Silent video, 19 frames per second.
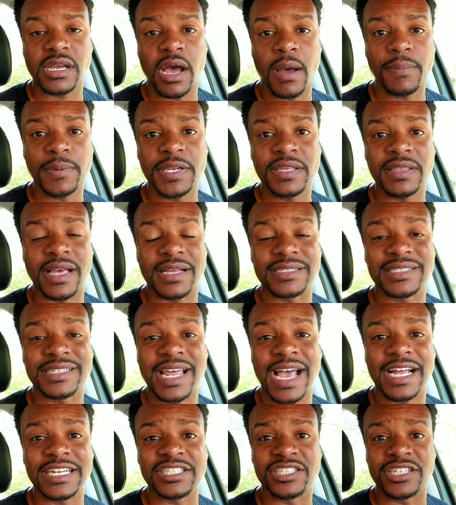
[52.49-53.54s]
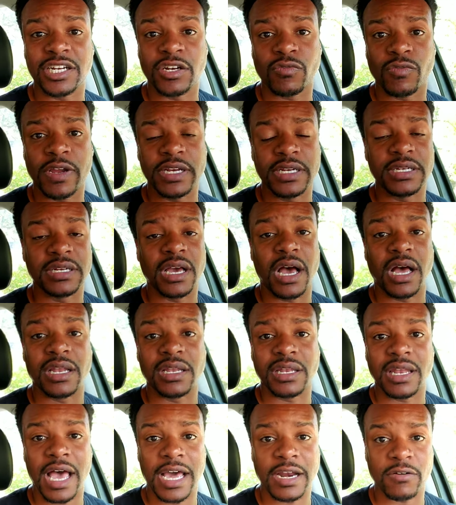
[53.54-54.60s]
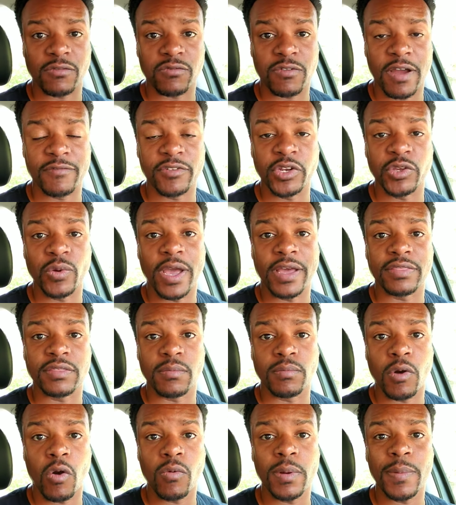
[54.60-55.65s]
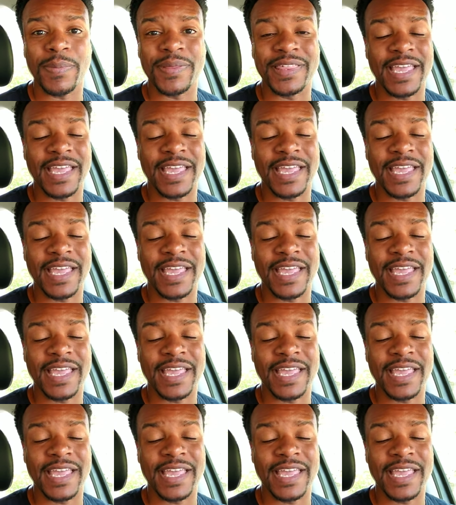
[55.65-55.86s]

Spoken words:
company that's not generating a lot of revenue at the moment,